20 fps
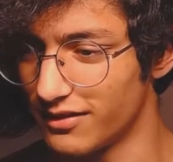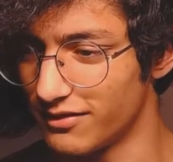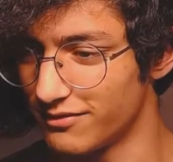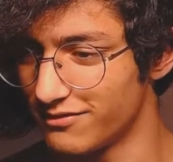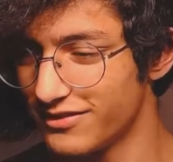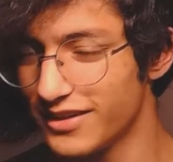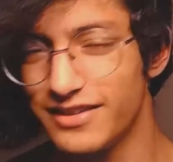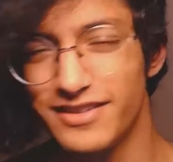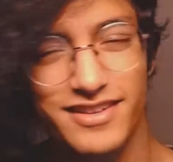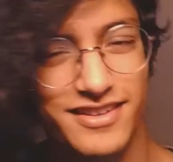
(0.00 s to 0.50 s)

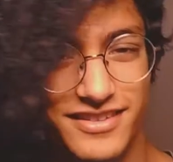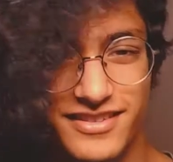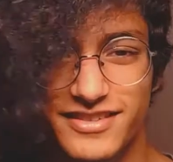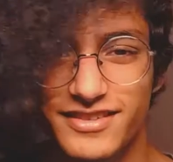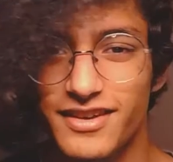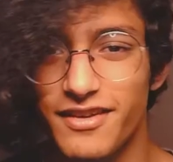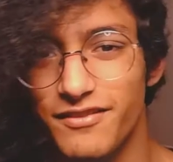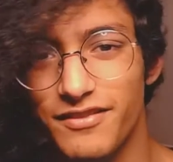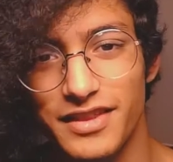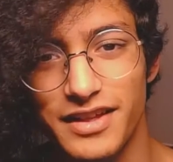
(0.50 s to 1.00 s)
various
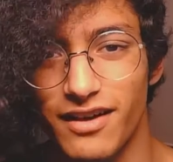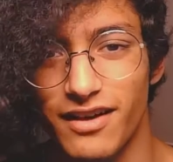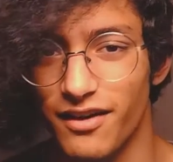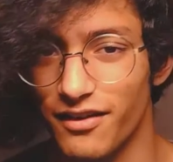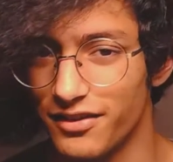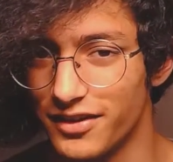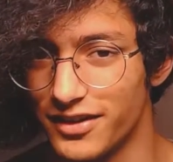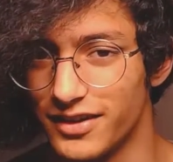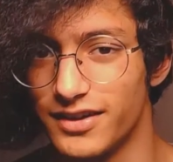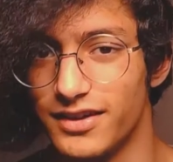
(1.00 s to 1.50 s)
of the
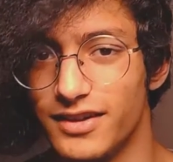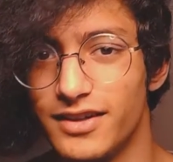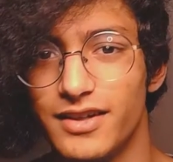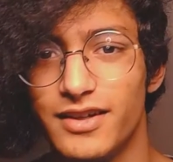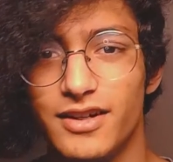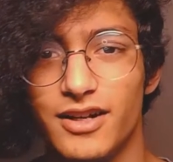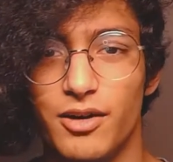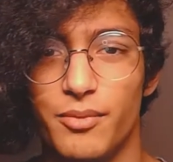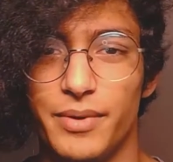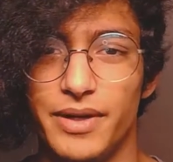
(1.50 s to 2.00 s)
other
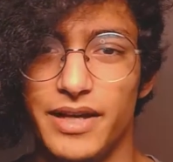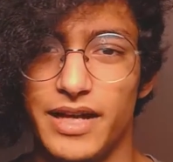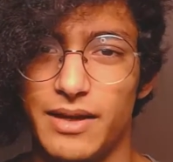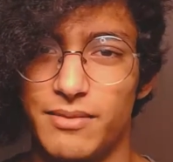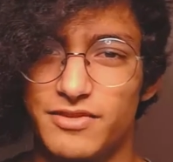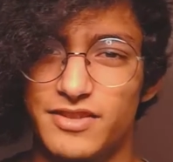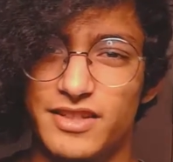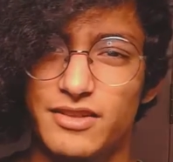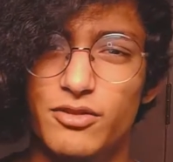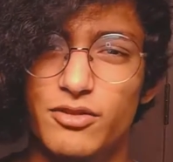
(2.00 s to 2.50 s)
Kirby
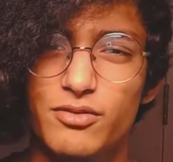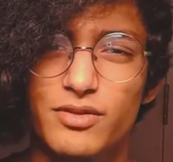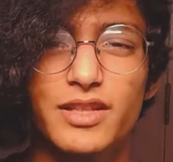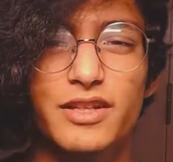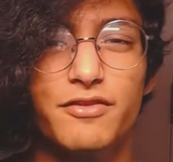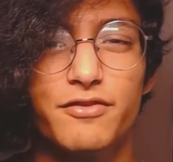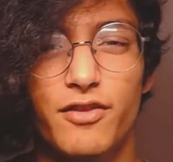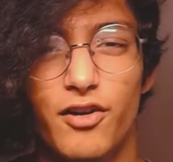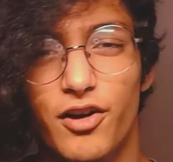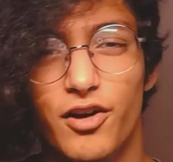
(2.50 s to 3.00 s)
games that don't really
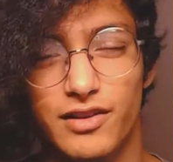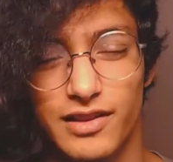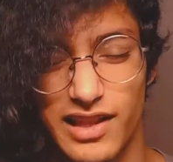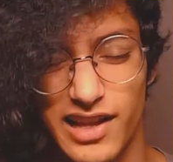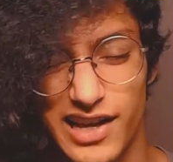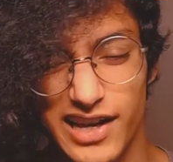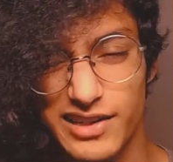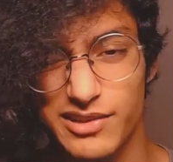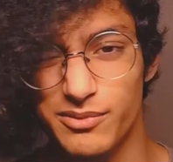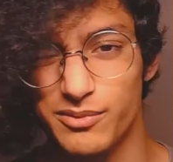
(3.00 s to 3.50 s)
fall in
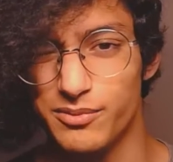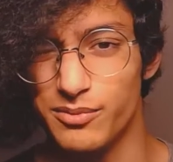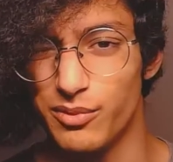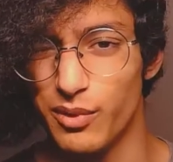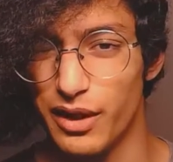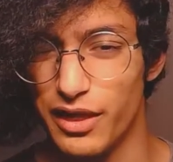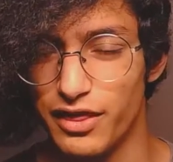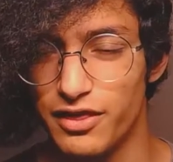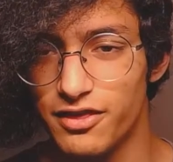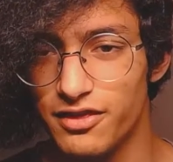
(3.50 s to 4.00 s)
line
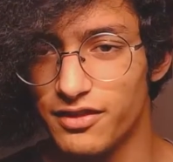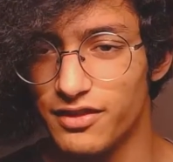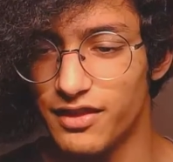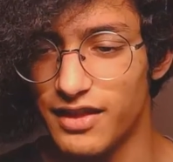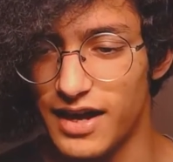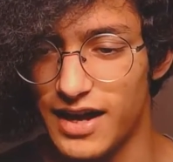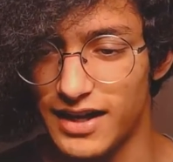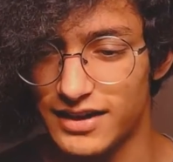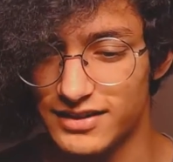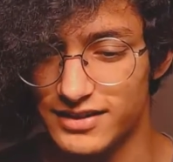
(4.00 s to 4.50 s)
with
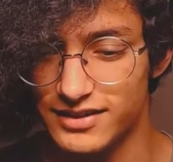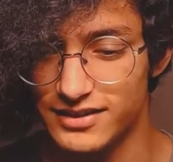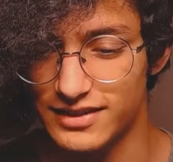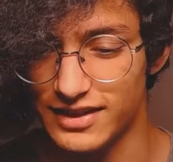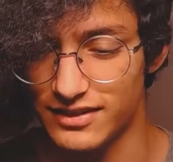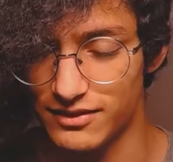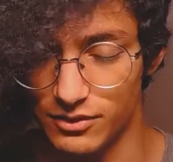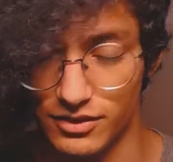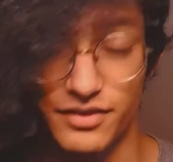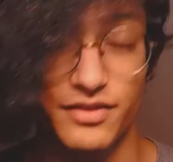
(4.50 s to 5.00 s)
that,
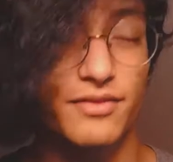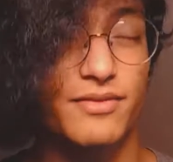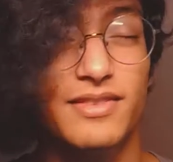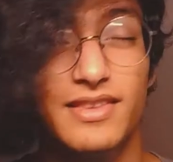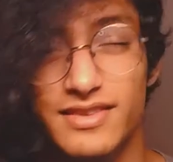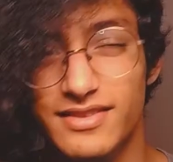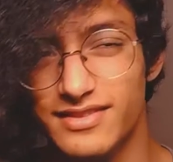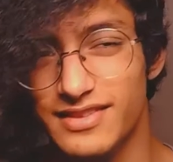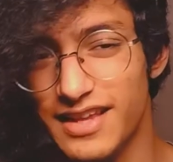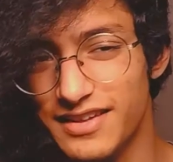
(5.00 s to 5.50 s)
but
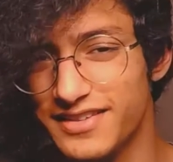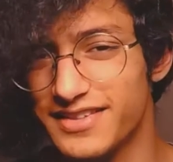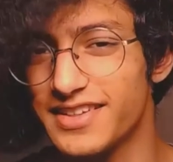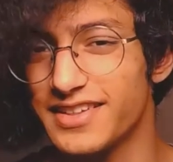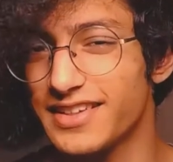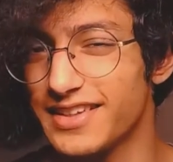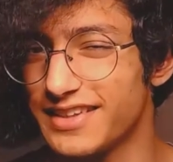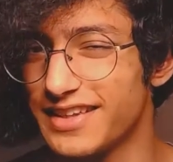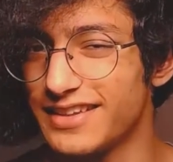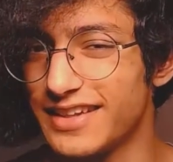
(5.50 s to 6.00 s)

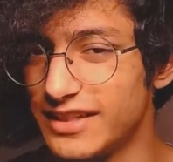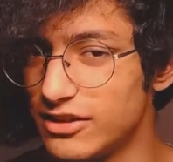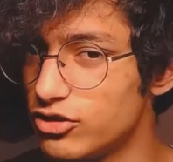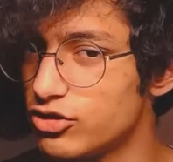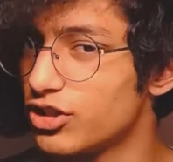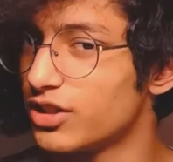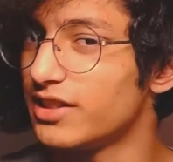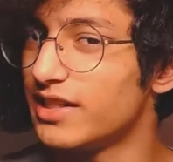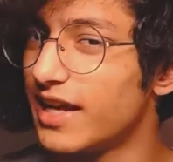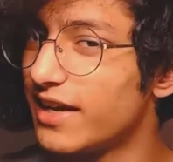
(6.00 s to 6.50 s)
necessarily that like
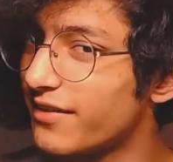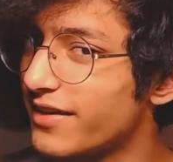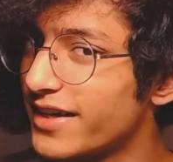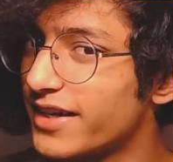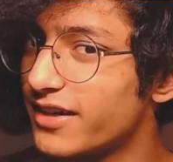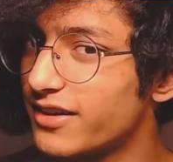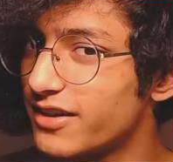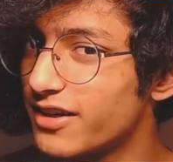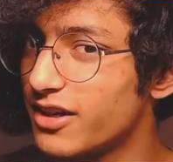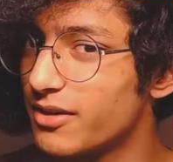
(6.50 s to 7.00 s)
generic
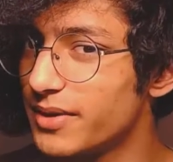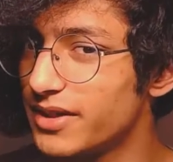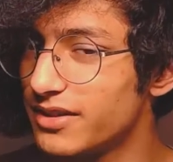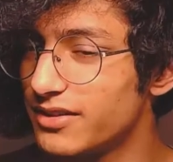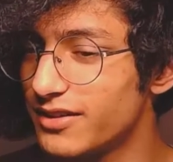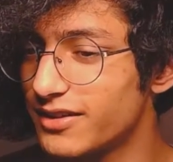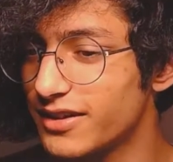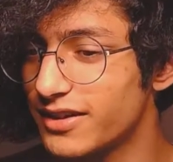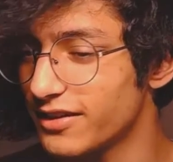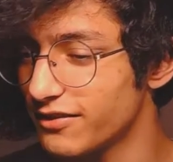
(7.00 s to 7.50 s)
Kirby
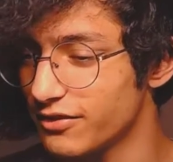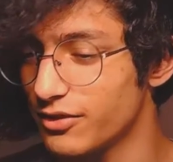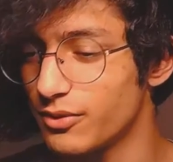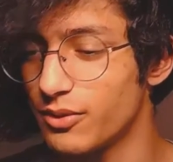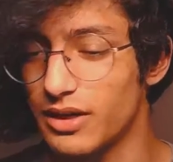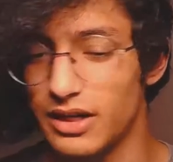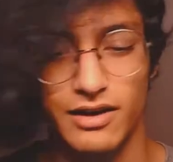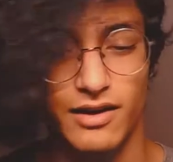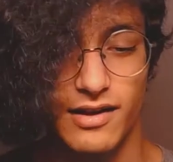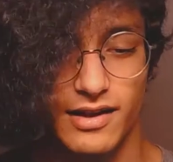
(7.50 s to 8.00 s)
look, if you
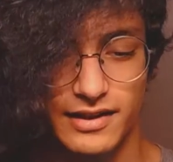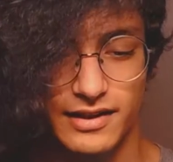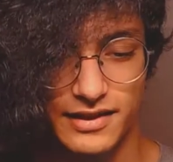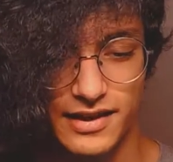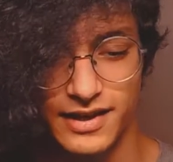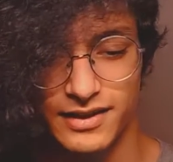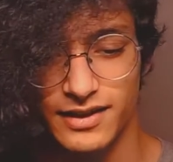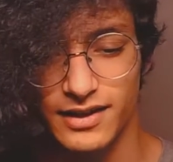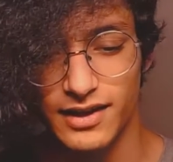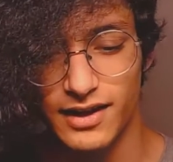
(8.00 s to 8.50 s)
want to call it
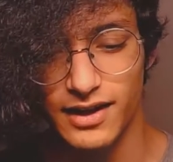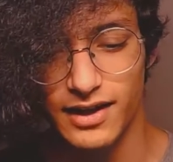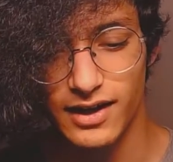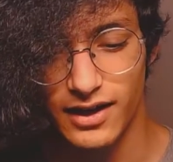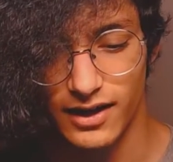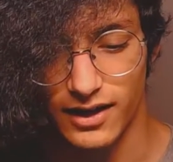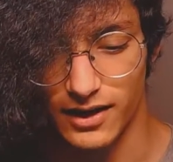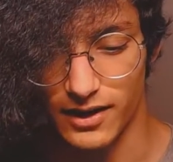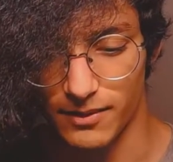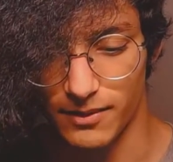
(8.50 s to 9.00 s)
that.
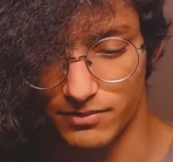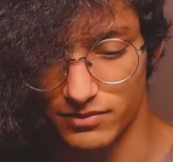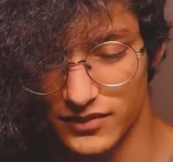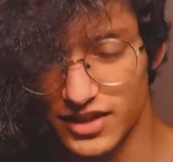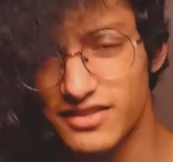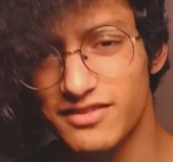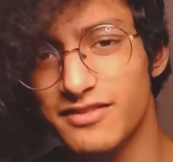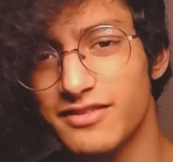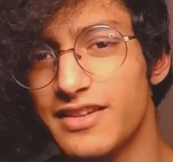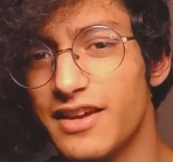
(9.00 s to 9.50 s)

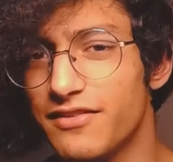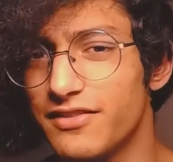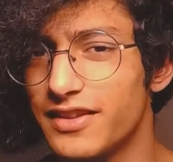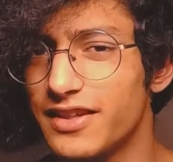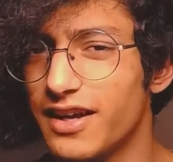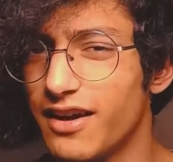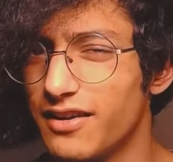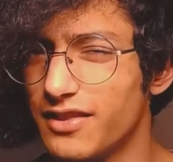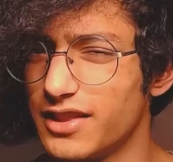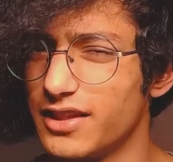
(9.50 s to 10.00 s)
This is
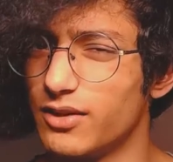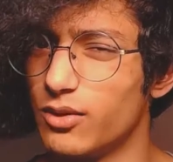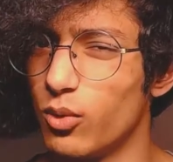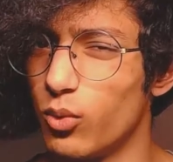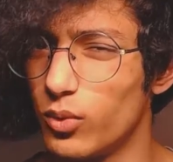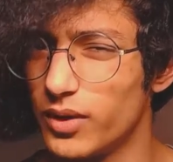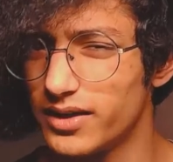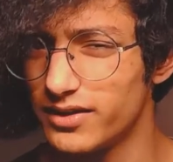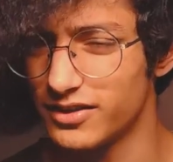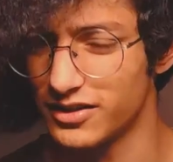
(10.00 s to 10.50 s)
definitely on the
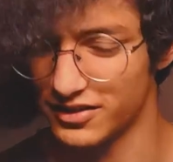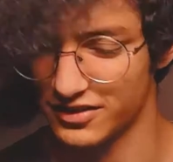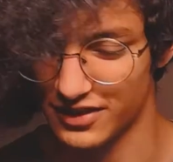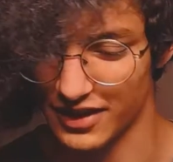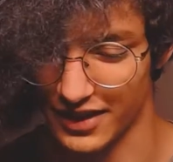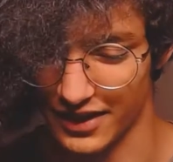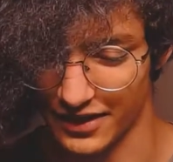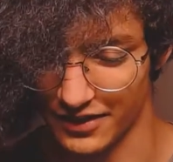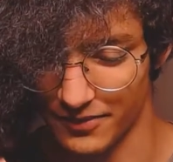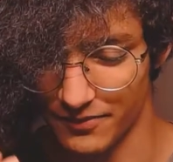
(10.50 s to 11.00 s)
weirder
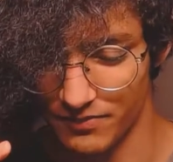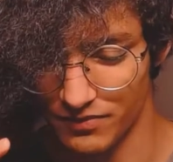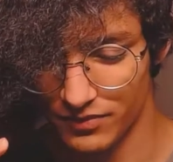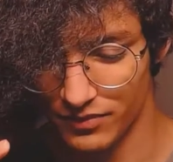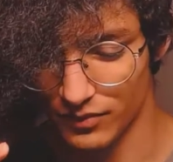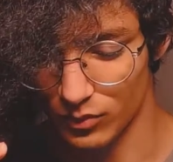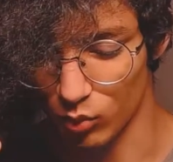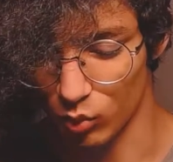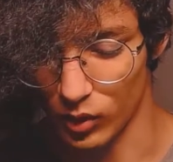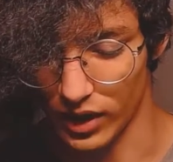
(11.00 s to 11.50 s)
side,
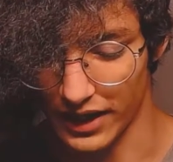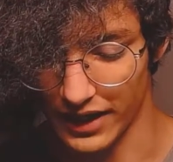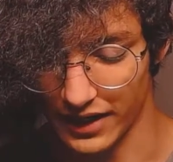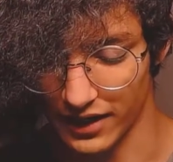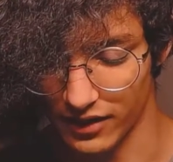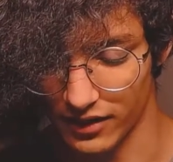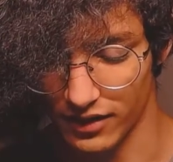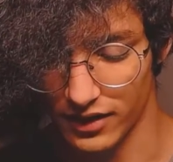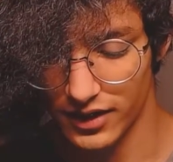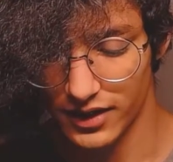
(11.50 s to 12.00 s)
where